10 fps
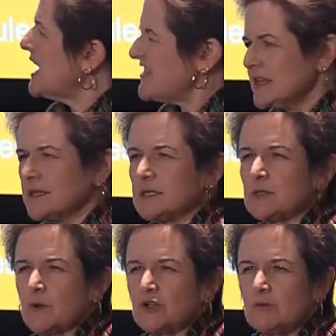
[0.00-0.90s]
I think this
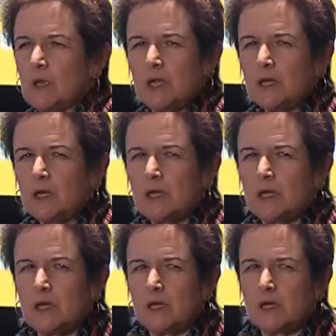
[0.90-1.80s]
is what you mean.
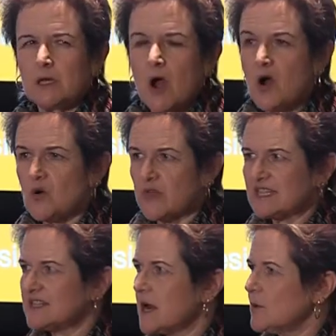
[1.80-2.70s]
Oh,
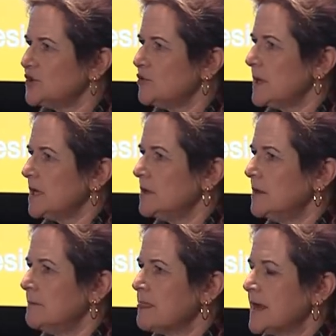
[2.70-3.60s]
that's not what you mean?
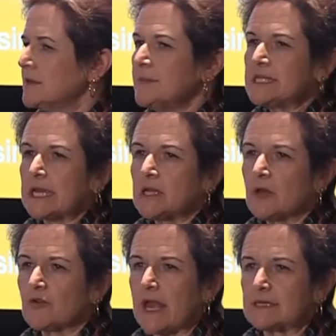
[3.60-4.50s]
Let me take
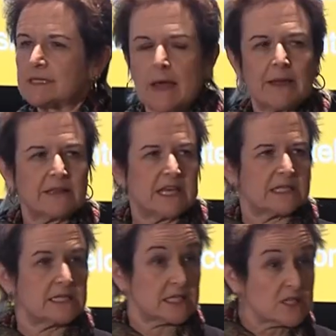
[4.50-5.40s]
another guess. How about
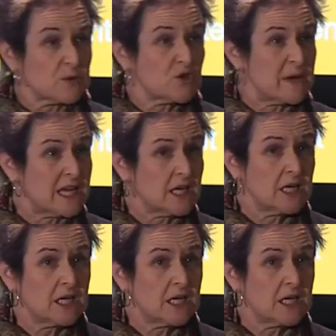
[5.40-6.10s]
this? Is this what you mean?